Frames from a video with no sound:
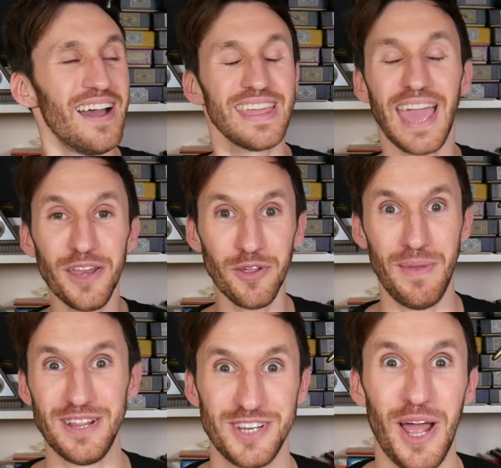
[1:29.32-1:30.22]
Can you
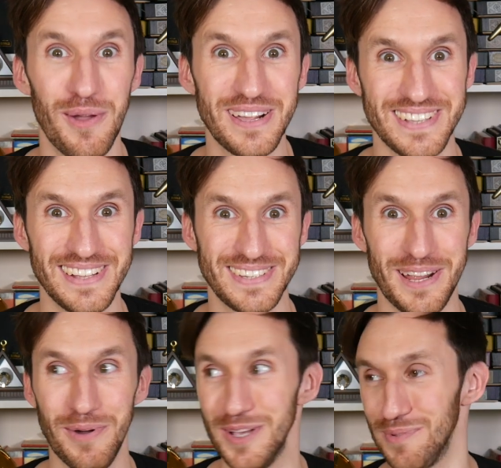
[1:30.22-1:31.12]
imagine how excited
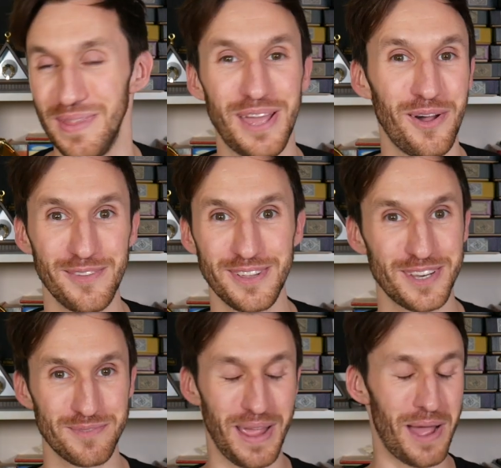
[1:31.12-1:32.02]
I was when they
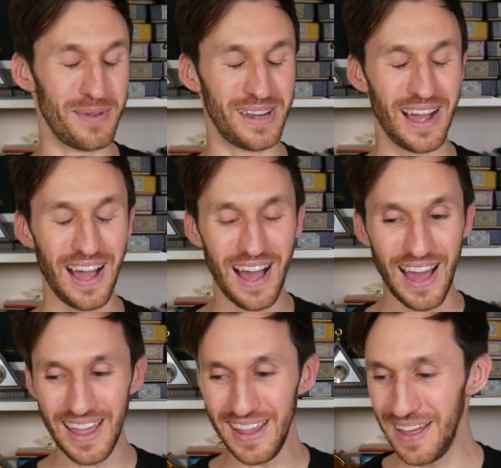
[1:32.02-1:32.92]
contacted me? I mean,
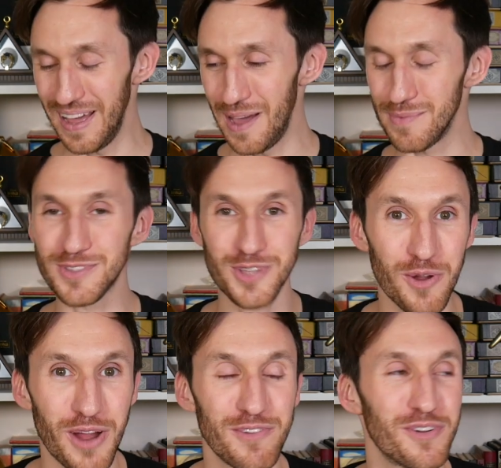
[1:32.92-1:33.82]
I am
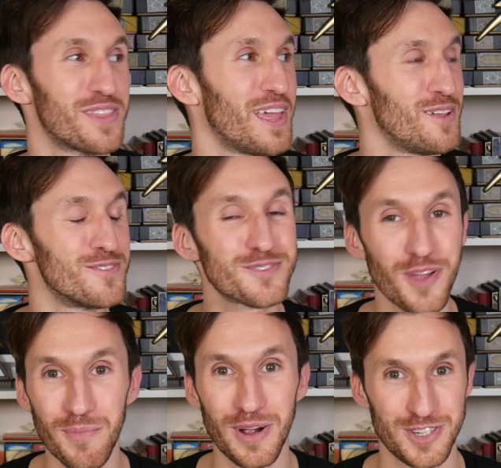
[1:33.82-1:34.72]
so grateful. Thank you
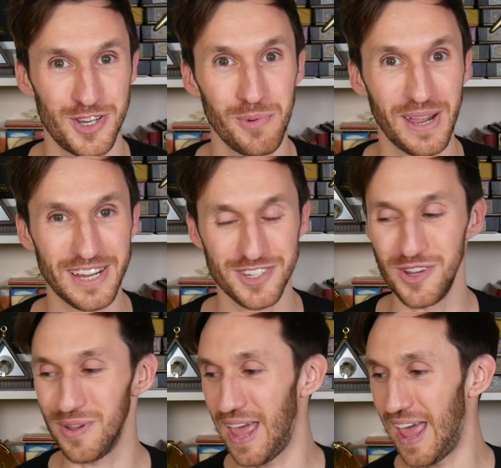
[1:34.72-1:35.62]
so much, Noble
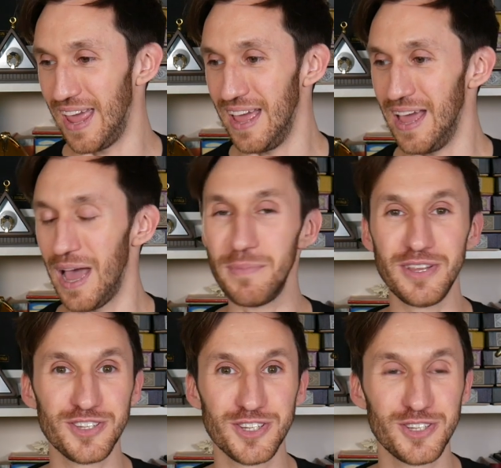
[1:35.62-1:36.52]
Collection UK. I
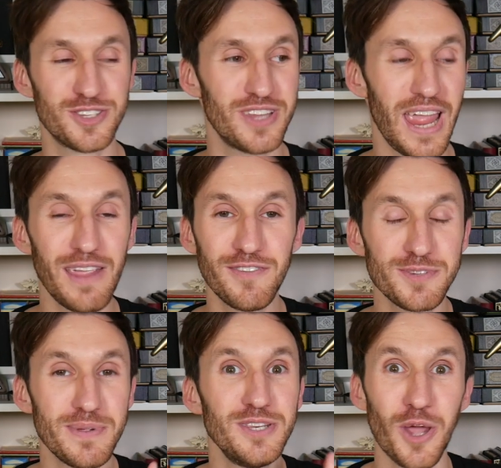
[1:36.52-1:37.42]
mean, even
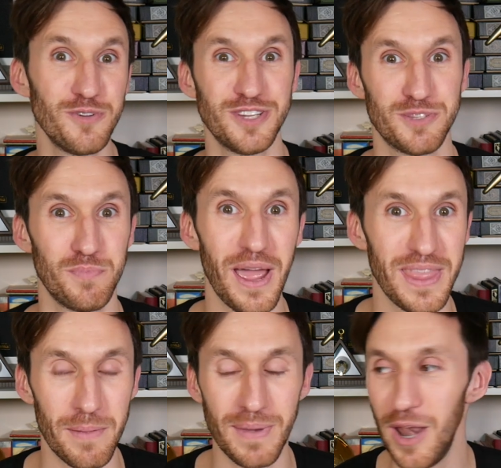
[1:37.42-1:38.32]
to be noticed by
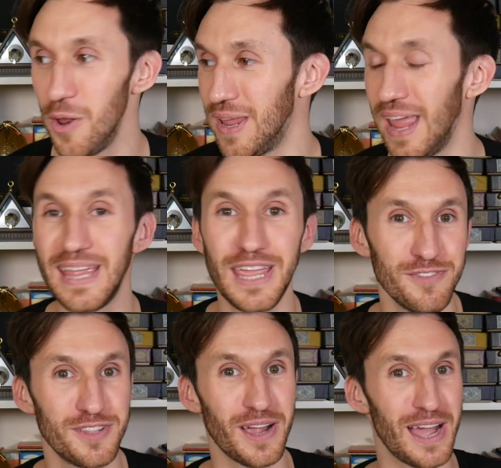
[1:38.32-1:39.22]
them, let alone get
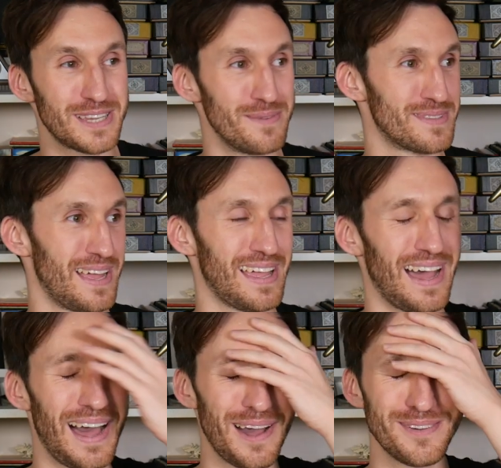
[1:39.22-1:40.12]
gifted items, like,
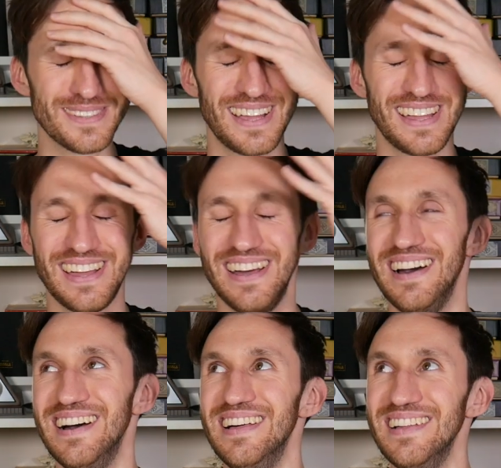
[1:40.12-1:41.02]
I was like,
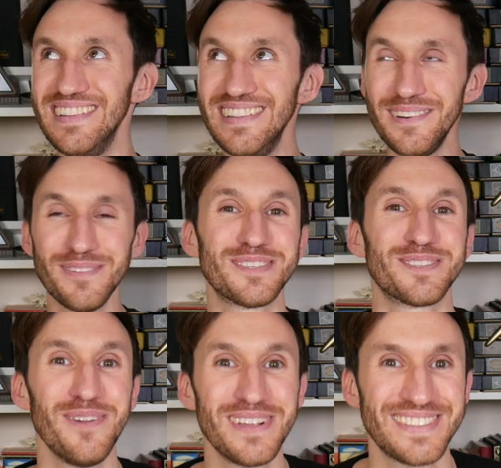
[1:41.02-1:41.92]
oh, I was
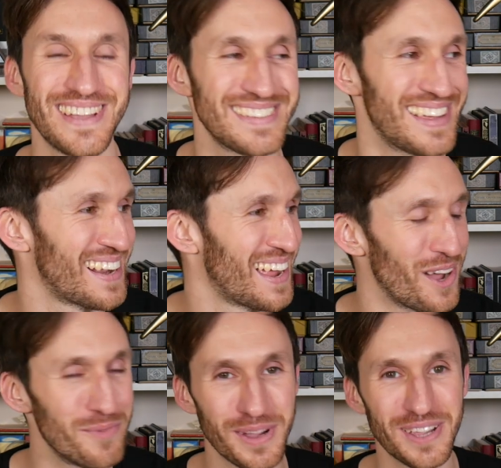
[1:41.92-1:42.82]
so ecstatic. Like,
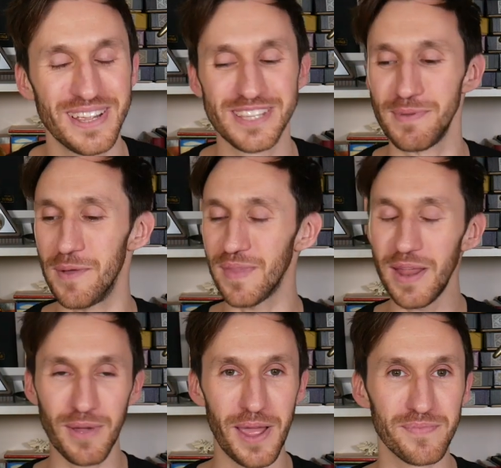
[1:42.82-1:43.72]
oh my goodness. But
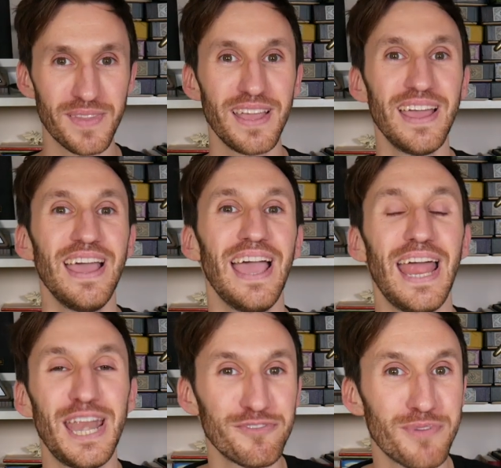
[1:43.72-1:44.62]
anyway,
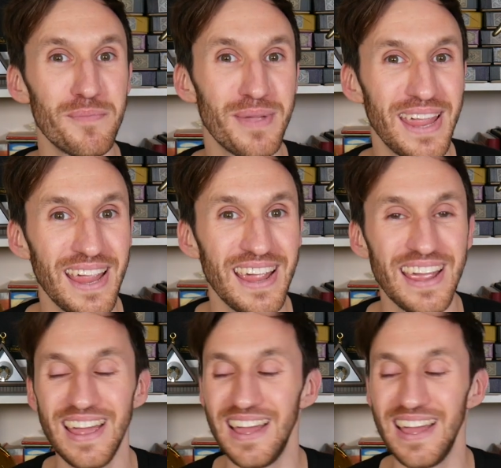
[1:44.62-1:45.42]
enough about me.